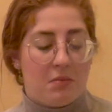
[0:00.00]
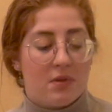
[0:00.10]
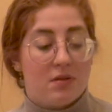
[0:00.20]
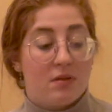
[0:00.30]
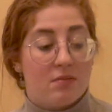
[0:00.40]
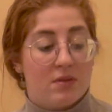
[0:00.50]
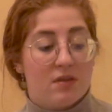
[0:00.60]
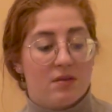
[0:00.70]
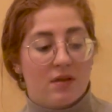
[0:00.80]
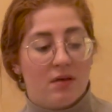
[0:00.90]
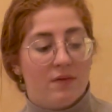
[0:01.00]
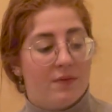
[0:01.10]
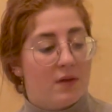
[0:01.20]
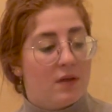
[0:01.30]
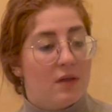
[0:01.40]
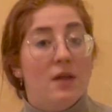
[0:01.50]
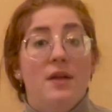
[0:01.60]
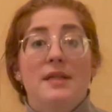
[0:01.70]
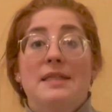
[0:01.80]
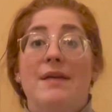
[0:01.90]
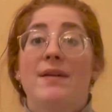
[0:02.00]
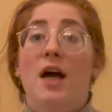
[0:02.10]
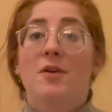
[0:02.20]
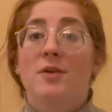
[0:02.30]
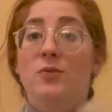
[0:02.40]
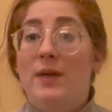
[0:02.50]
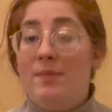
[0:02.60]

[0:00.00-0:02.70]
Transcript: So I'm just kind of 720